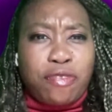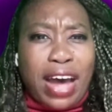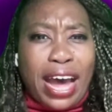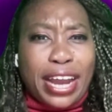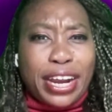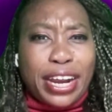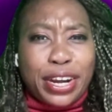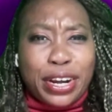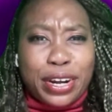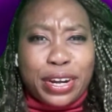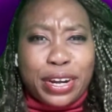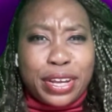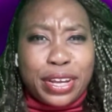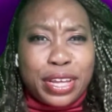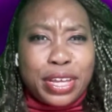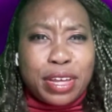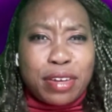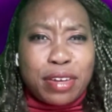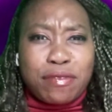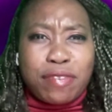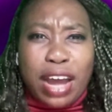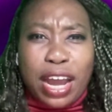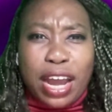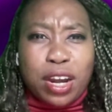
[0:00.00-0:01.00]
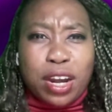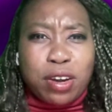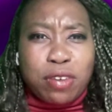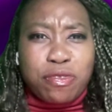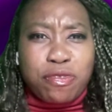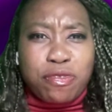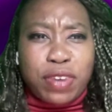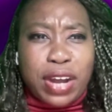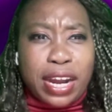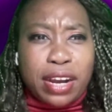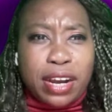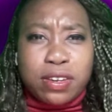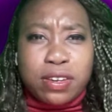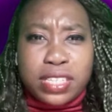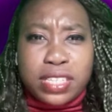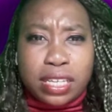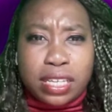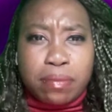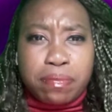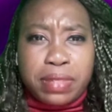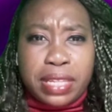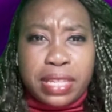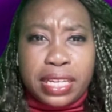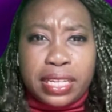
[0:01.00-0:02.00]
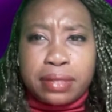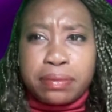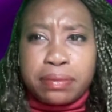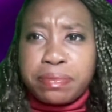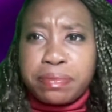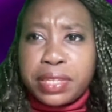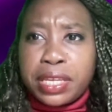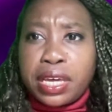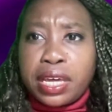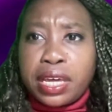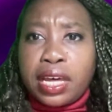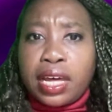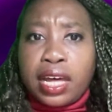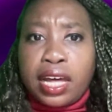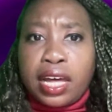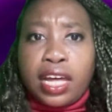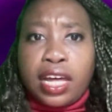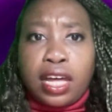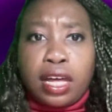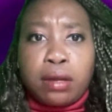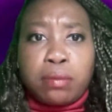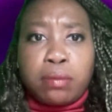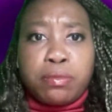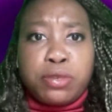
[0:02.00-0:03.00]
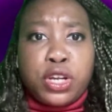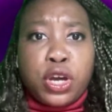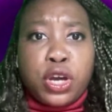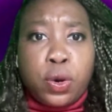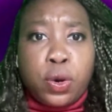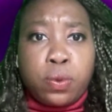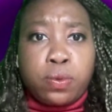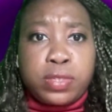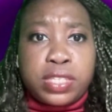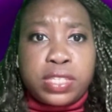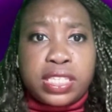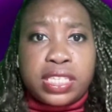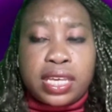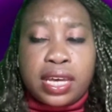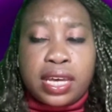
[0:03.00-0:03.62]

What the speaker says: Fire something notes.